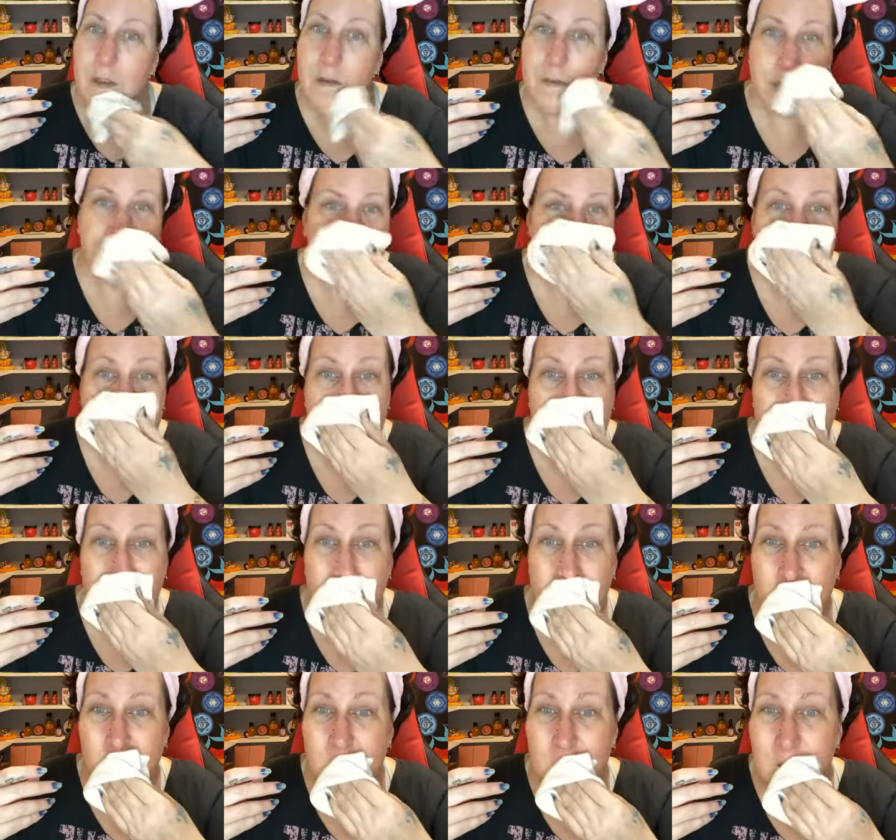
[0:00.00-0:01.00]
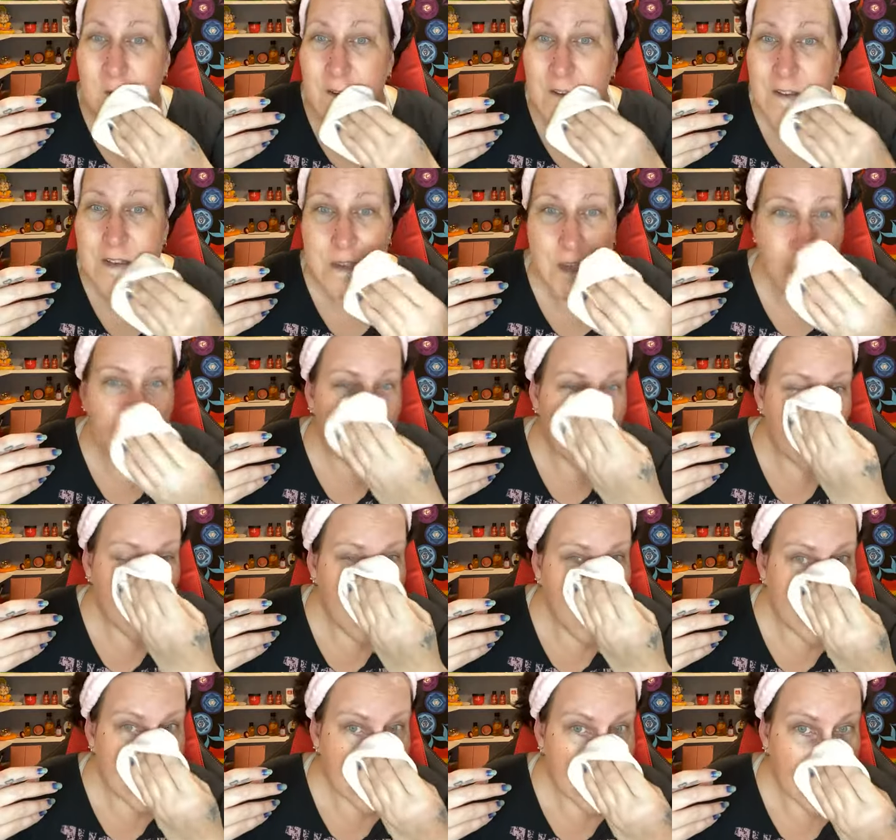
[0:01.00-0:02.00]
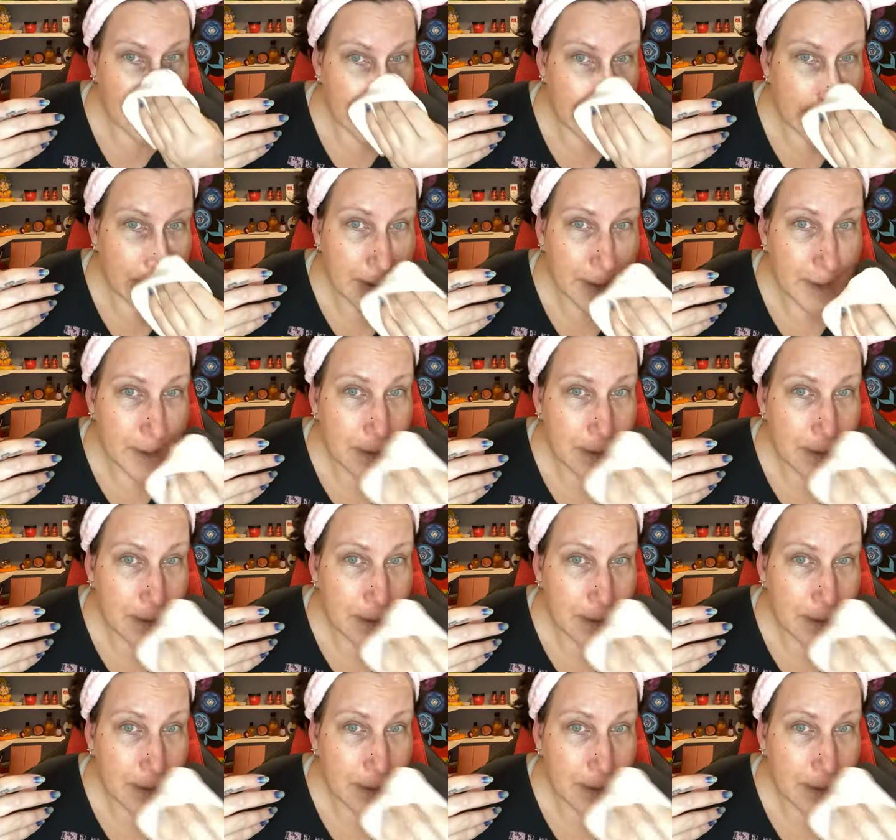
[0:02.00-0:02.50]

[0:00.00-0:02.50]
Because you guys come and watch me